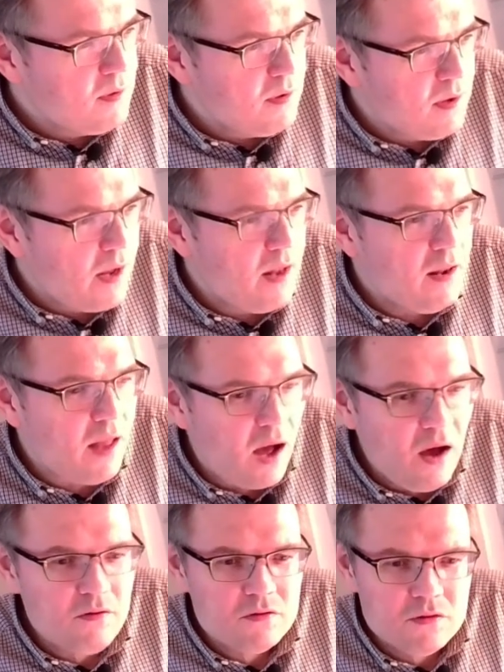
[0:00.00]

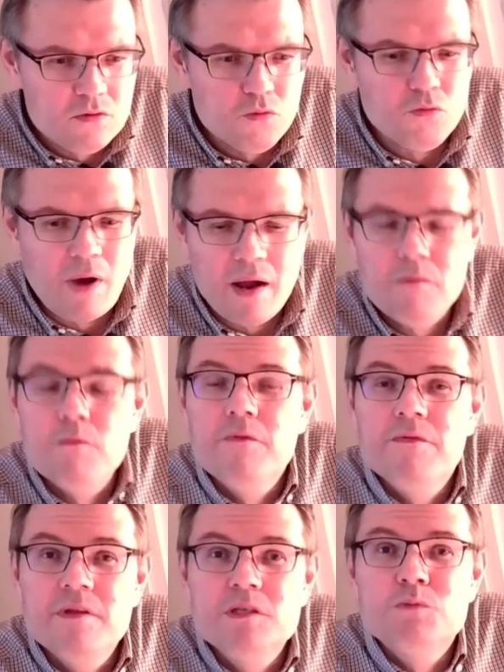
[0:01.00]
allowed to run with
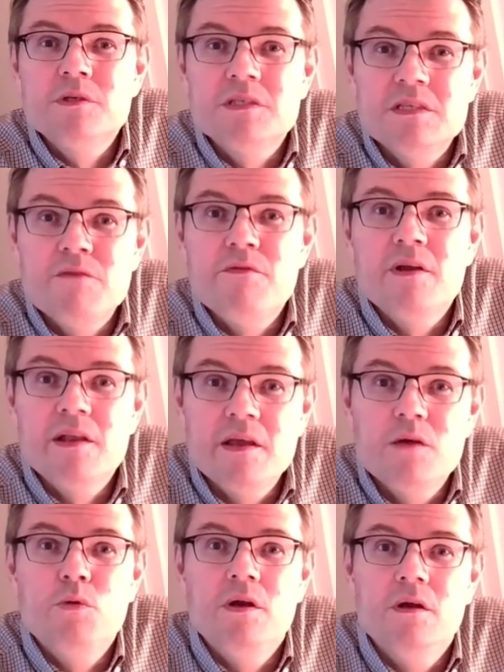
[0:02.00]
this specific
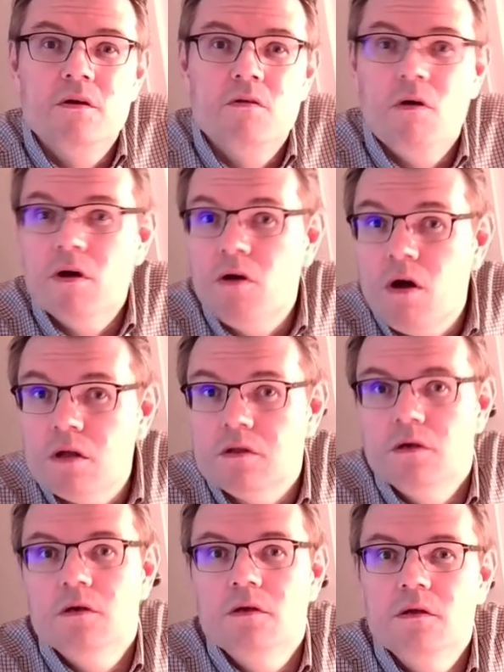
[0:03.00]
liquid or not?
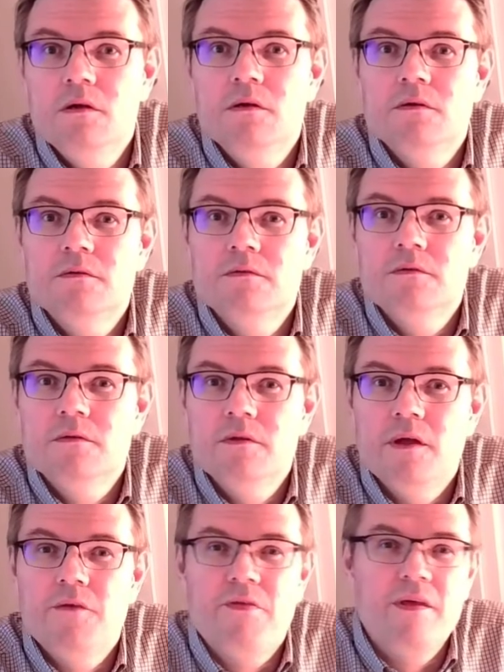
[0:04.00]
Yeah? There are
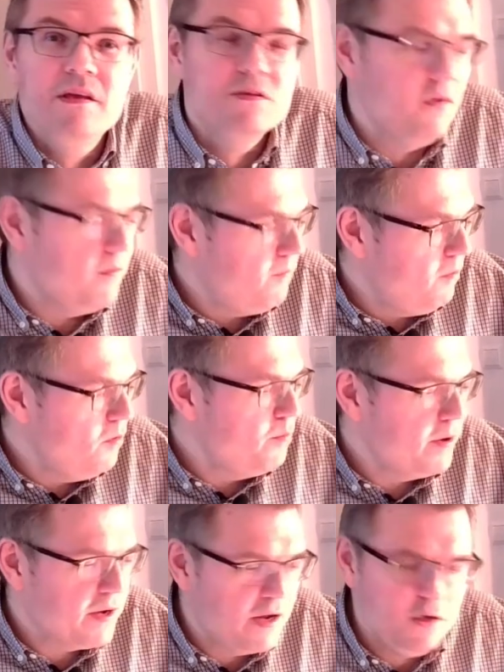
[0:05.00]
things for
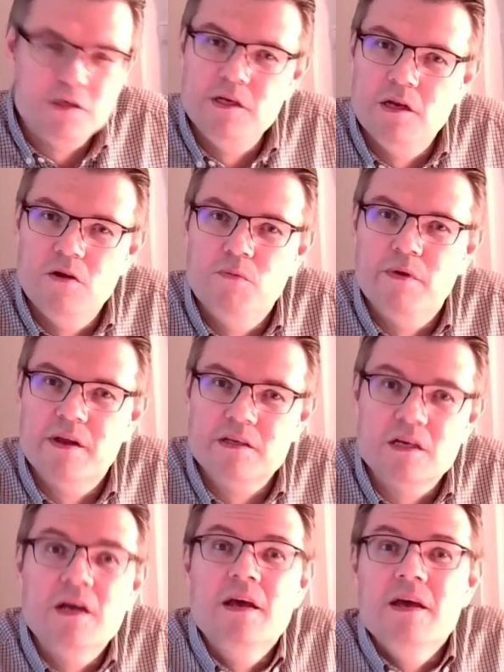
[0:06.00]
lubrication, in lubrication.
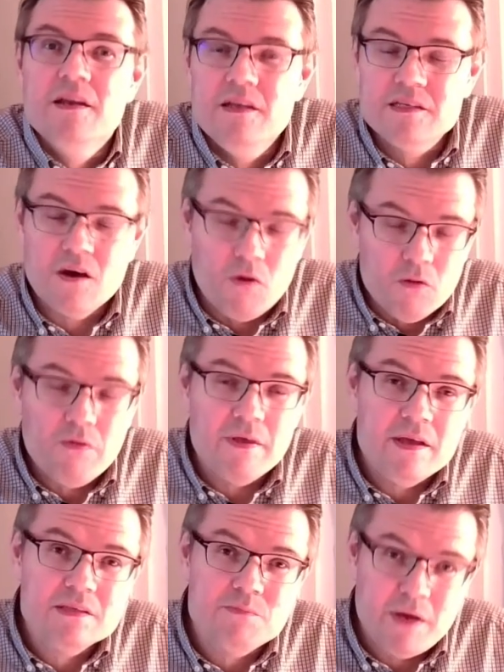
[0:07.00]
These are all
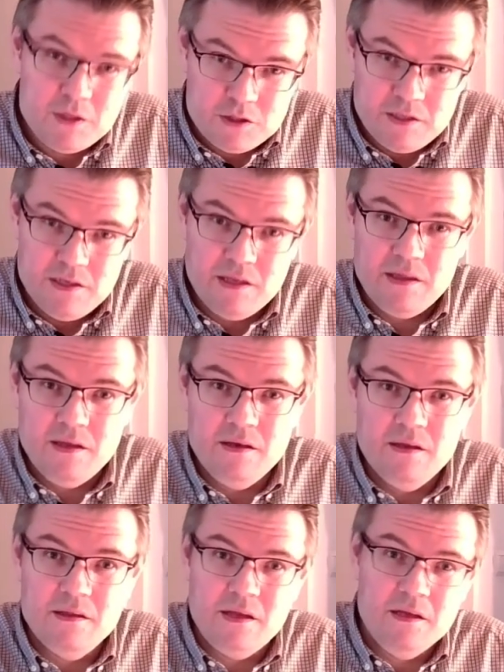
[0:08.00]
things mentioned in the
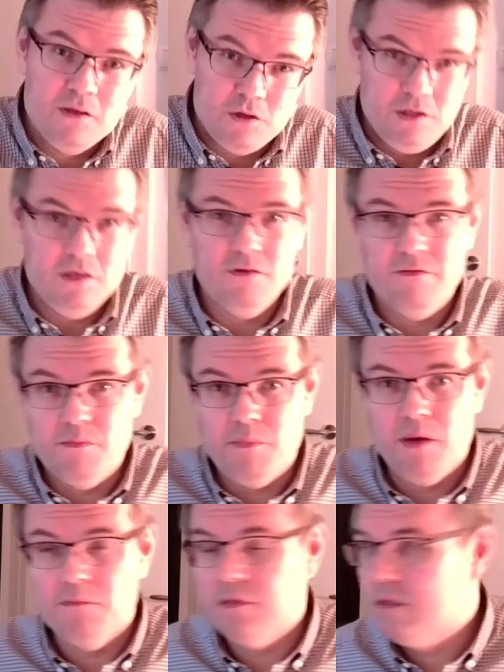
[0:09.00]
data sheet of the
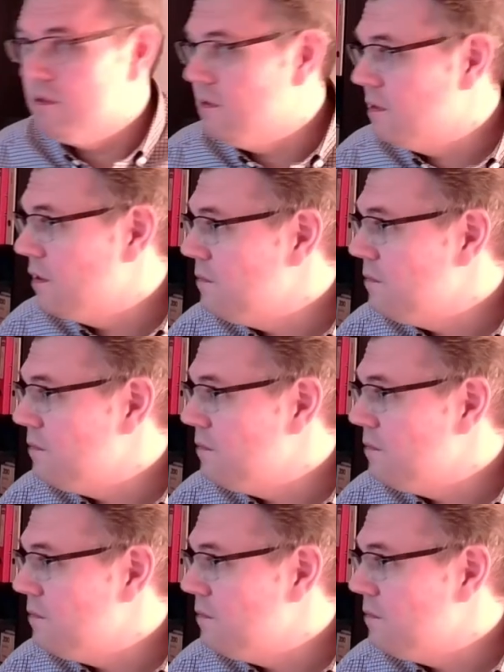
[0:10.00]
pumps. Okay?